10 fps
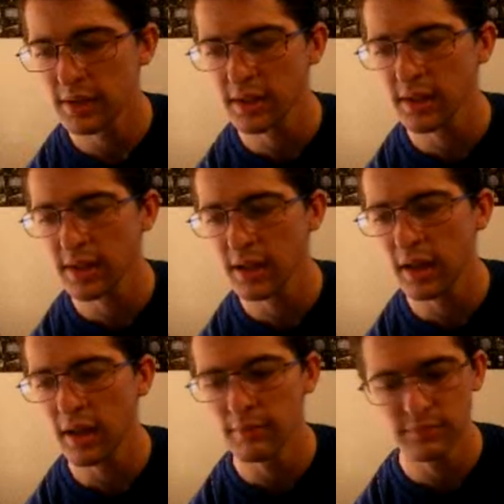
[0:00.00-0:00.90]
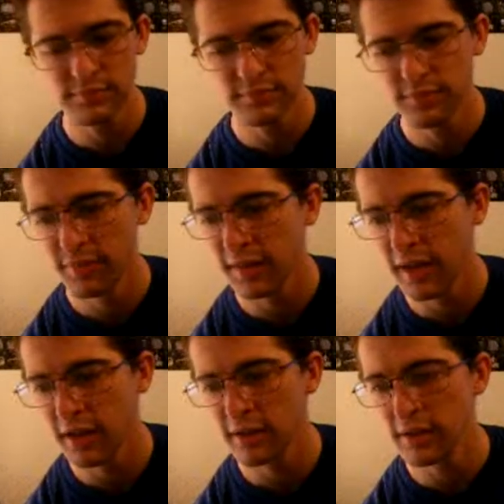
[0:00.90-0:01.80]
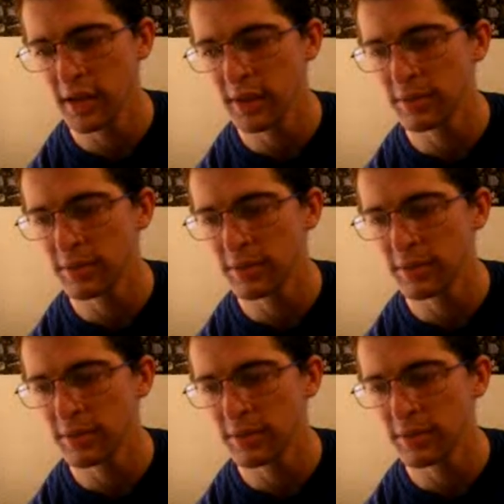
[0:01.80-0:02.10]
technically they are not